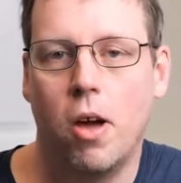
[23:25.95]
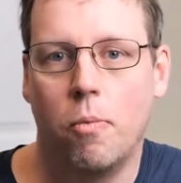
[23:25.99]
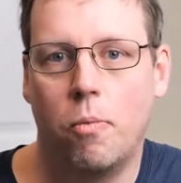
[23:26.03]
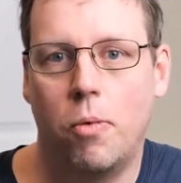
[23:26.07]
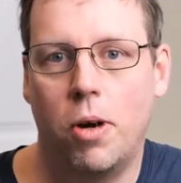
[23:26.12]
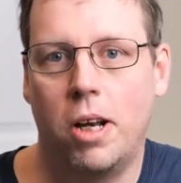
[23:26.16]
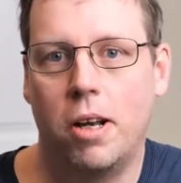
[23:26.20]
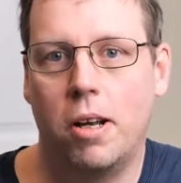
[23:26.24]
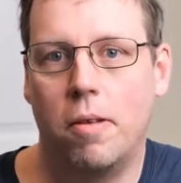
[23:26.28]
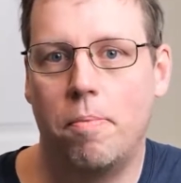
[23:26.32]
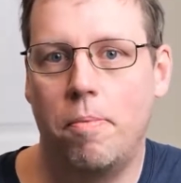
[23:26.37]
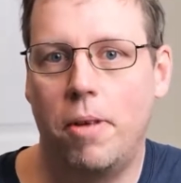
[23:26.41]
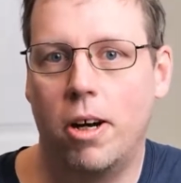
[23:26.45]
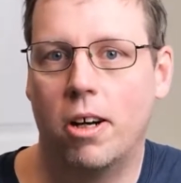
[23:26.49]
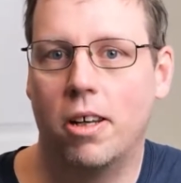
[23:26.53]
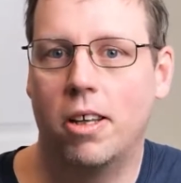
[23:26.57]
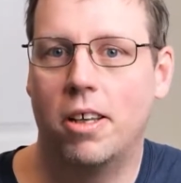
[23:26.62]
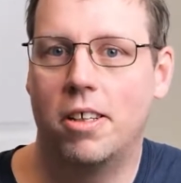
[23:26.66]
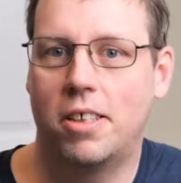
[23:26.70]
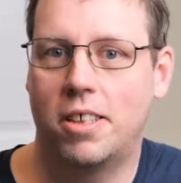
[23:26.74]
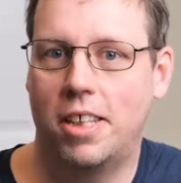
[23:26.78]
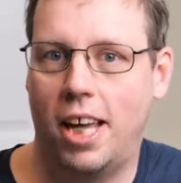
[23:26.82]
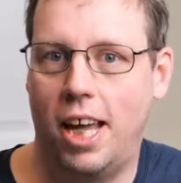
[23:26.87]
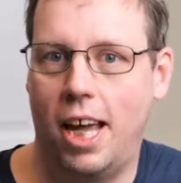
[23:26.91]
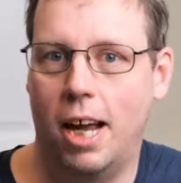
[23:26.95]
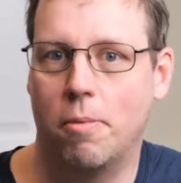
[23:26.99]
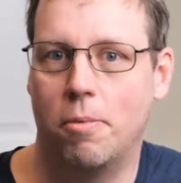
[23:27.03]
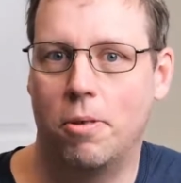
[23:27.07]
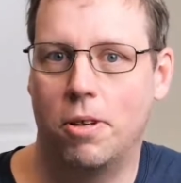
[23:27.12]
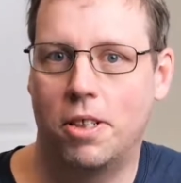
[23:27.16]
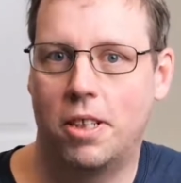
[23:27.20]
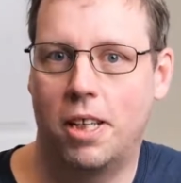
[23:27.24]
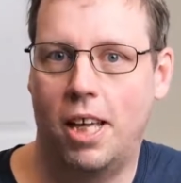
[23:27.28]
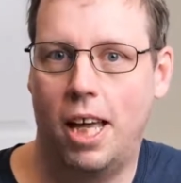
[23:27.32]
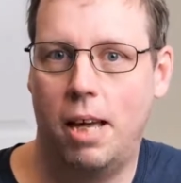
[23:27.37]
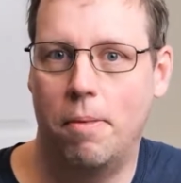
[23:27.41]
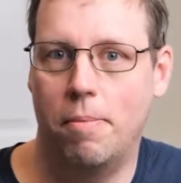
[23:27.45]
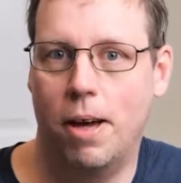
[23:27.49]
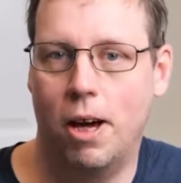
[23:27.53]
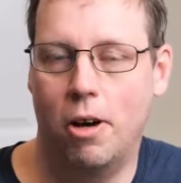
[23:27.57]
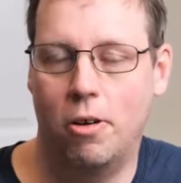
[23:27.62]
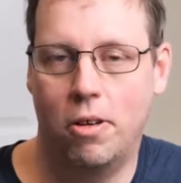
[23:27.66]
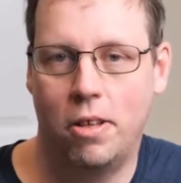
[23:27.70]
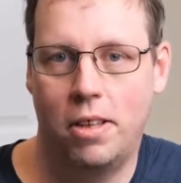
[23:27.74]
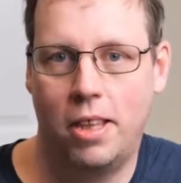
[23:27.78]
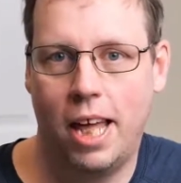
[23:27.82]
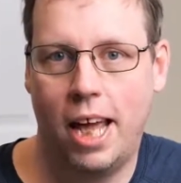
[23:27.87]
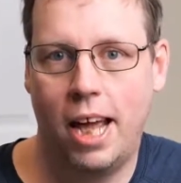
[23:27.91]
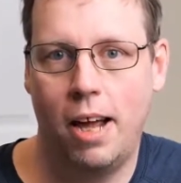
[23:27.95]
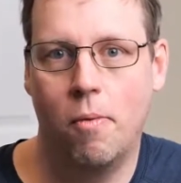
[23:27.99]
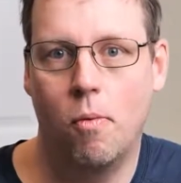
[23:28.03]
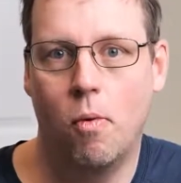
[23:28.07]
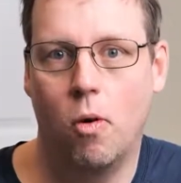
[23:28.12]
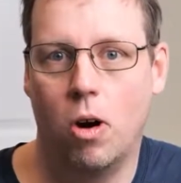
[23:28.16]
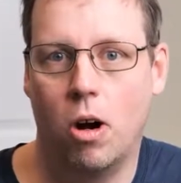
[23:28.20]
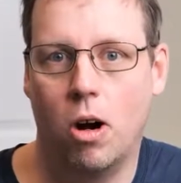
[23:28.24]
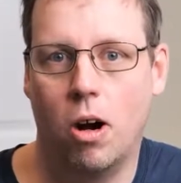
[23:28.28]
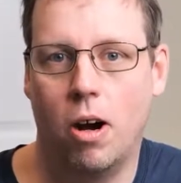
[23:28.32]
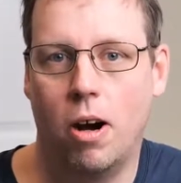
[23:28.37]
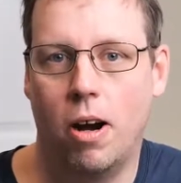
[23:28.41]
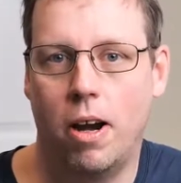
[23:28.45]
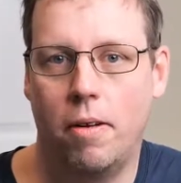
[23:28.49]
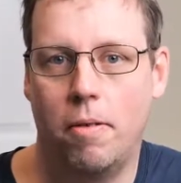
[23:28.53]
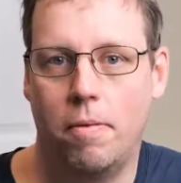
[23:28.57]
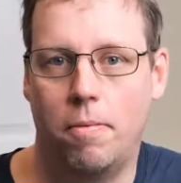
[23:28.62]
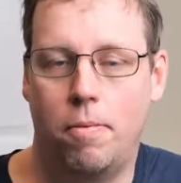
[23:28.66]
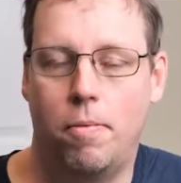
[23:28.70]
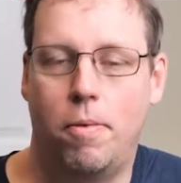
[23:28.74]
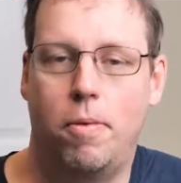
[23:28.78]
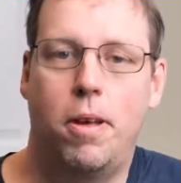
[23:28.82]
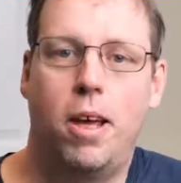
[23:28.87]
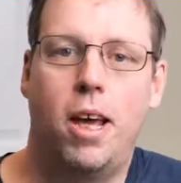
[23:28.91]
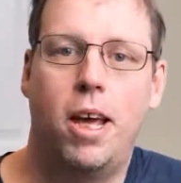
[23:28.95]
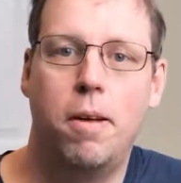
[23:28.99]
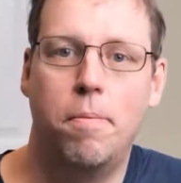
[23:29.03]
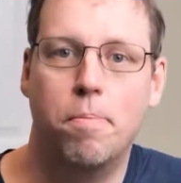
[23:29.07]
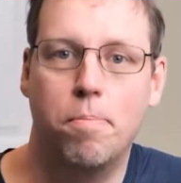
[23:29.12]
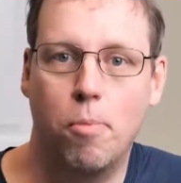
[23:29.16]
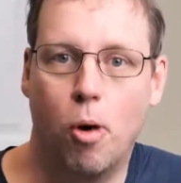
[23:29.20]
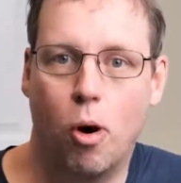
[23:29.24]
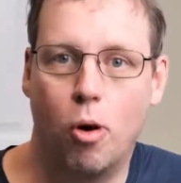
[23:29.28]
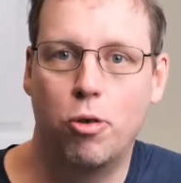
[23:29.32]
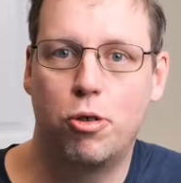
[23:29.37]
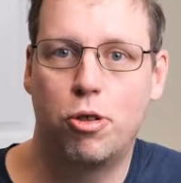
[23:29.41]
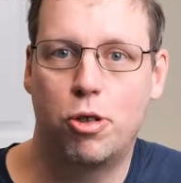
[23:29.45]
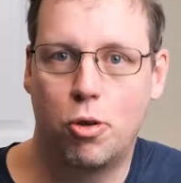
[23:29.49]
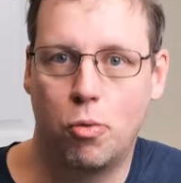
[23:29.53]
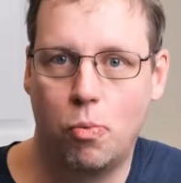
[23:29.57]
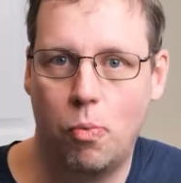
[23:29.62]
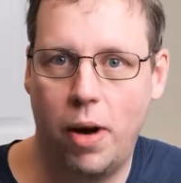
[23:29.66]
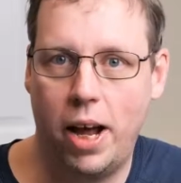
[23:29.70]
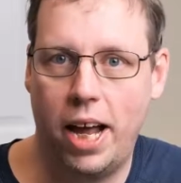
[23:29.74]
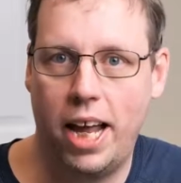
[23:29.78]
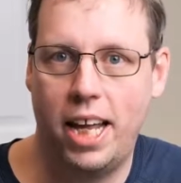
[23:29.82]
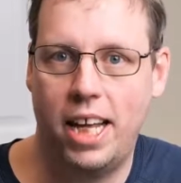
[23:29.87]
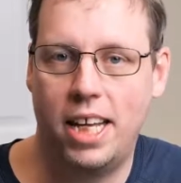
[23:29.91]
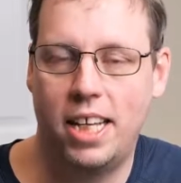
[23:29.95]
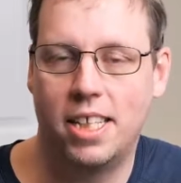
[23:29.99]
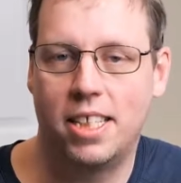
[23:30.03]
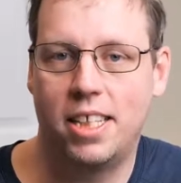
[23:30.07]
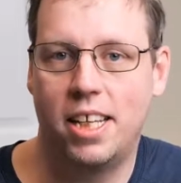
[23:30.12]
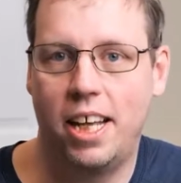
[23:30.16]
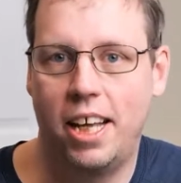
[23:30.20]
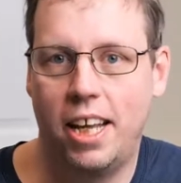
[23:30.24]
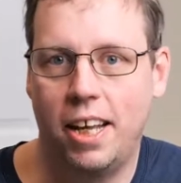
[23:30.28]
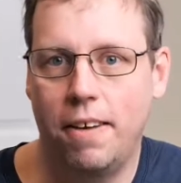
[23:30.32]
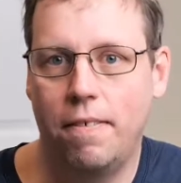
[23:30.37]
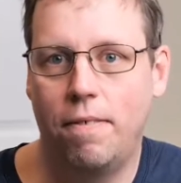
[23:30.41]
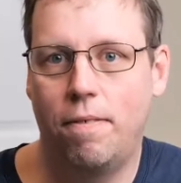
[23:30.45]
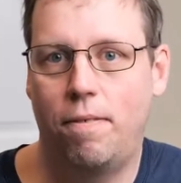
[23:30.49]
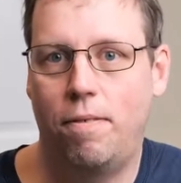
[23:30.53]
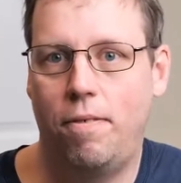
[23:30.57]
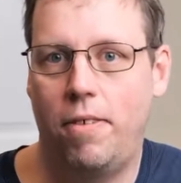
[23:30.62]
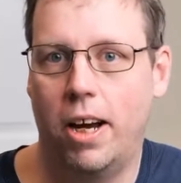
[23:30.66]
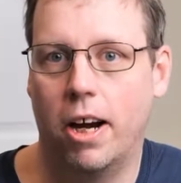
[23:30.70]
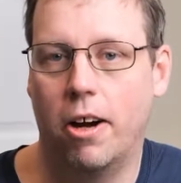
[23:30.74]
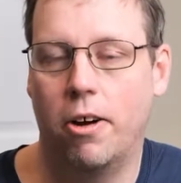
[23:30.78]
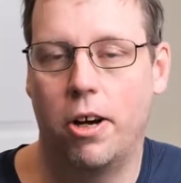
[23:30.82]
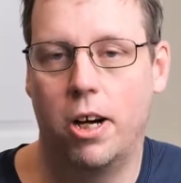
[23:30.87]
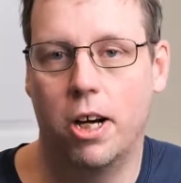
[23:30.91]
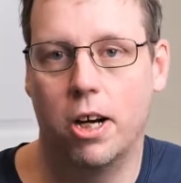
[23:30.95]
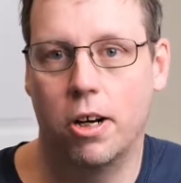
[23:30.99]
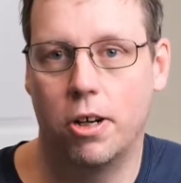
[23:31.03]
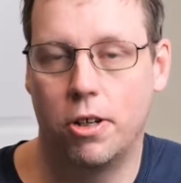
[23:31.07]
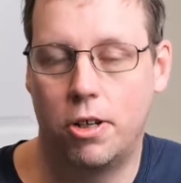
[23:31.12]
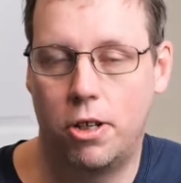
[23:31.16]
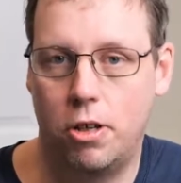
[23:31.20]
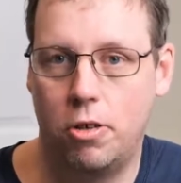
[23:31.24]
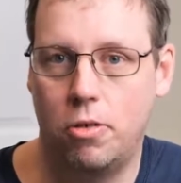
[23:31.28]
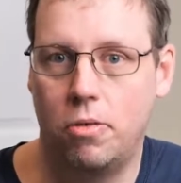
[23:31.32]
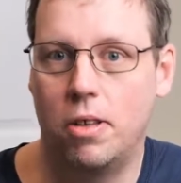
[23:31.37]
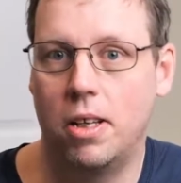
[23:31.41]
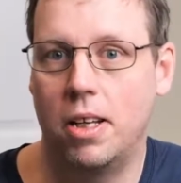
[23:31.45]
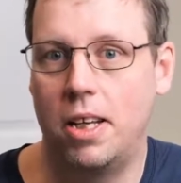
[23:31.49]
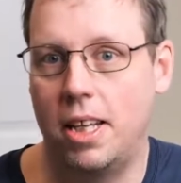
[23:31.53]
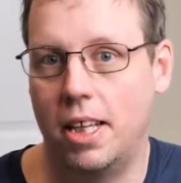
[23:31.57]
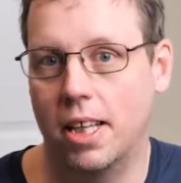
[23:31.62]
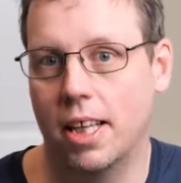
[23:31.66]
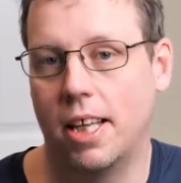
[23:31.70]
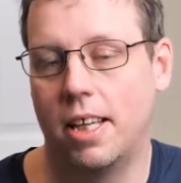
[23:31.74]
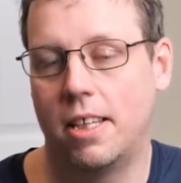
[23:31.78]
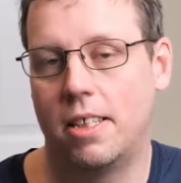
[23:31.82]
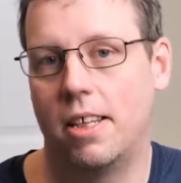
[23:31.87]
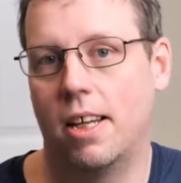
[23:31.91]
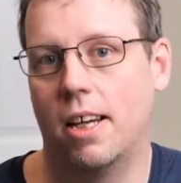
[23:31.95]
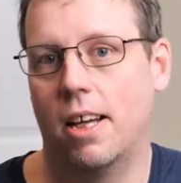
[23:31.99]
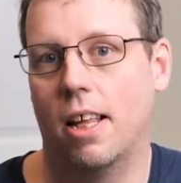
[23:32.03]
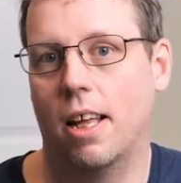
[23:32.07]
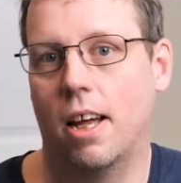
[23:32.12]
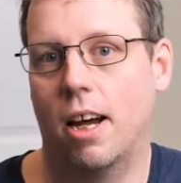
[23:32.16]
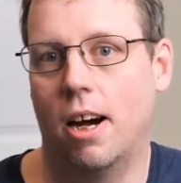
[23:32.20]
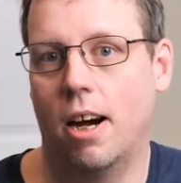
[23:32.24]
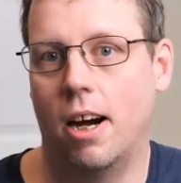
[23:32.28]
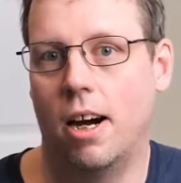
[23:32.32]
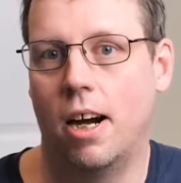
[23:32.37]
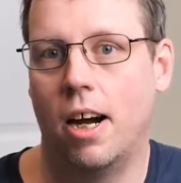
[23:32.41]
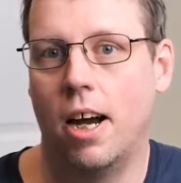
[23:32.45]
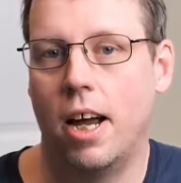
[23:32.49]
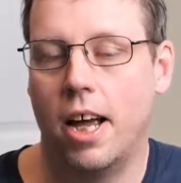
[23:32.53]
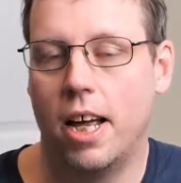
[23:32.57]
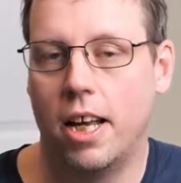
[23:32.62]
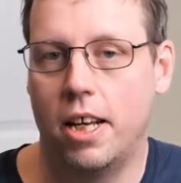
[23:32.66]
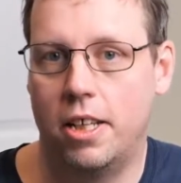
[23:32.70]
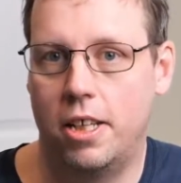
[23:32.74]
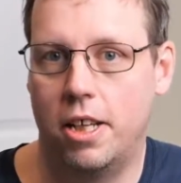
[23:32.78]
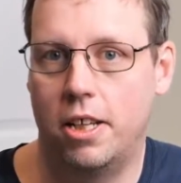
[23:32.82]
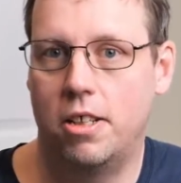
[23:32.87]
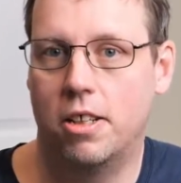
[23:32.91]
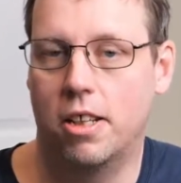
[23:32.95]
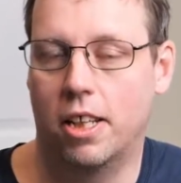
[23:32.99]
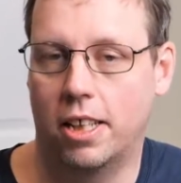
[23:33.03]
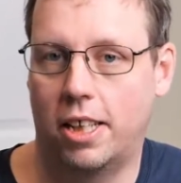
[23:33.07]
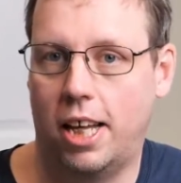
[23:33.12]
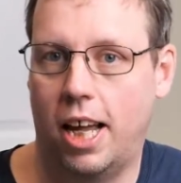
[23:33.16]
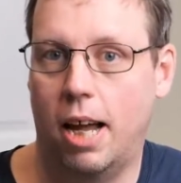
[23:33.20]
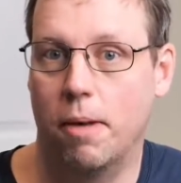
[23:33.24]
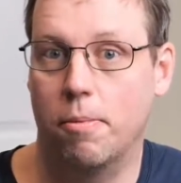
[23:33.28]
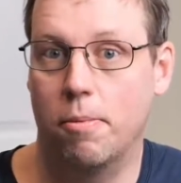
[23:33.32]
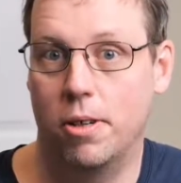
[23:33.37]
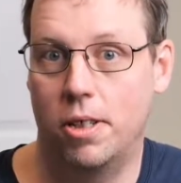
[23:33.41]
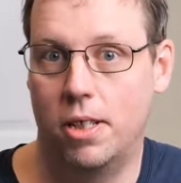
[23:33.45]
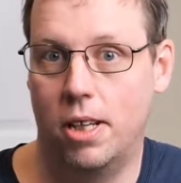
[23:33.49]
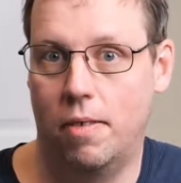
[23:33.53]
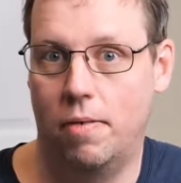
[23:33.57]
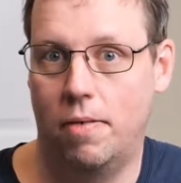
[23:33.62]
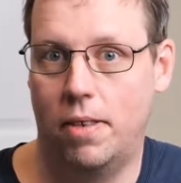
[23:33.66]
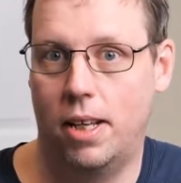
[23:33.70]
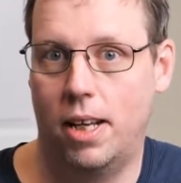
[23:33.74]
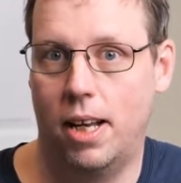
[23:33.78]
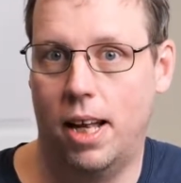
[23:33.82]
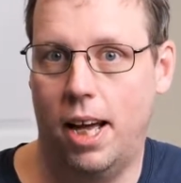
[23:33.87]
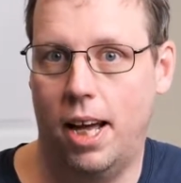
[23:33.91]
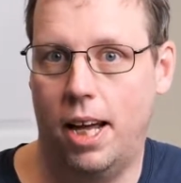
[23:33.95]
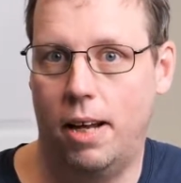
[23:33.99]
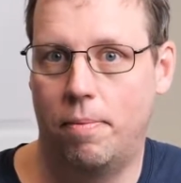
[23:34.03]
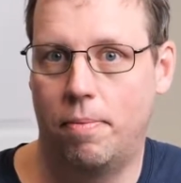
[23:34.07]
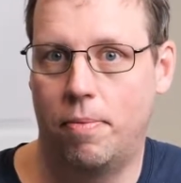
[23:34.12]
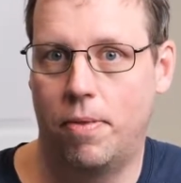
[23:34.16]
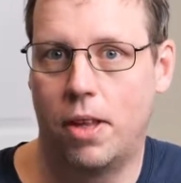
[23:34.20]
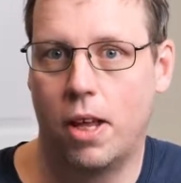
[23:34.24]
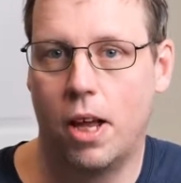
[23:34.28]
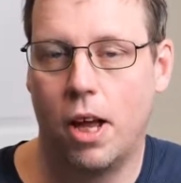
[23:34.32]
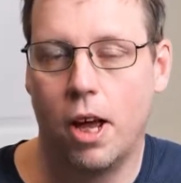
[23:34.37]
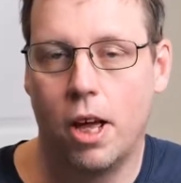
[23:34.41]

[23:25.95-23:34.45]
When mirrorless cameras came out, they were in most ways inferior to the DSLR digital cameras of the time.